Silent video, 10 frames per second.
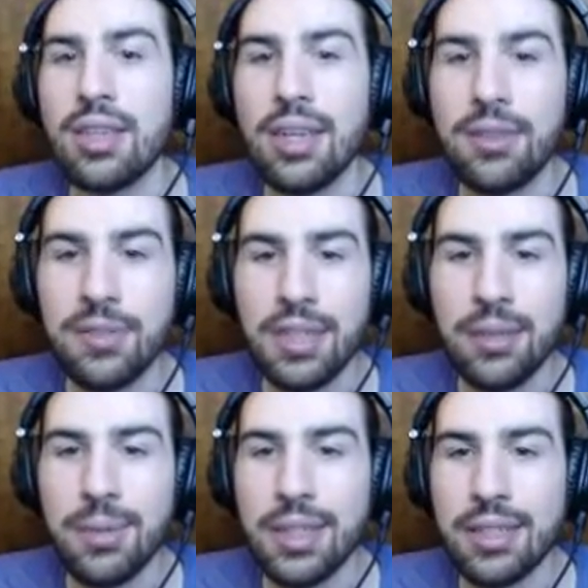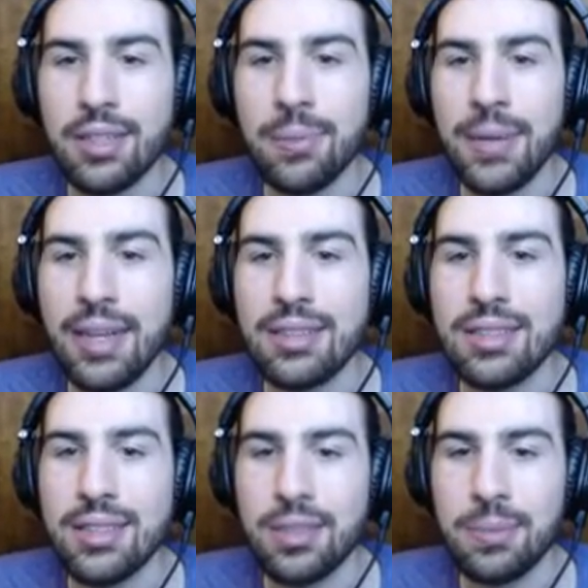I really want to go past
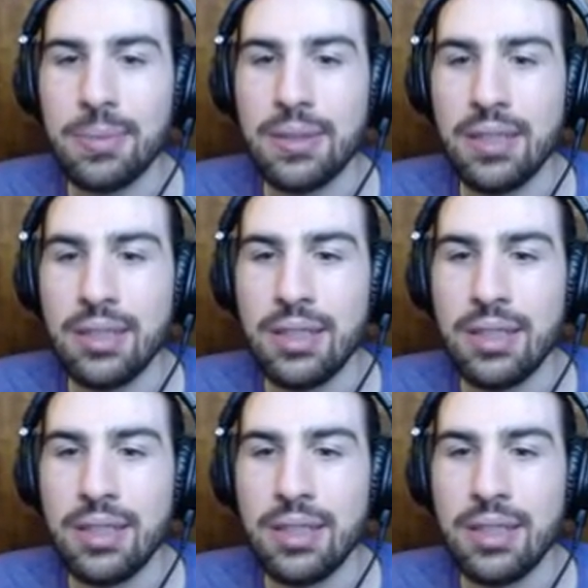here, but...